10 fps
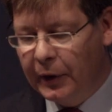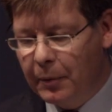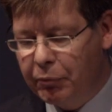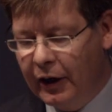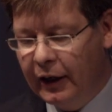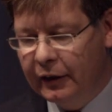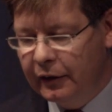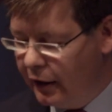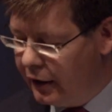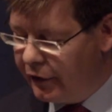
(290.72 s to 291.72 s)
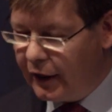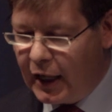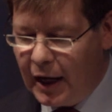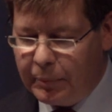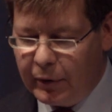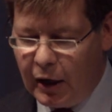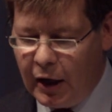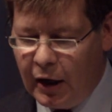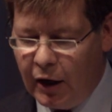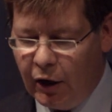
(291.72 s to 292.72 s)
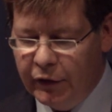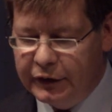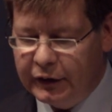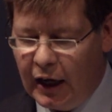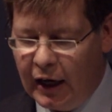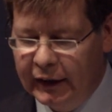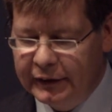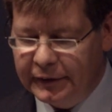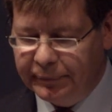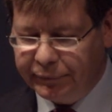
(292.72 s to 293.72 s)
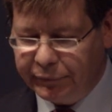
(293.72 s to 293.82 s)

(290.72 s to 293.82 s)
I'm going to bring that up on the slides.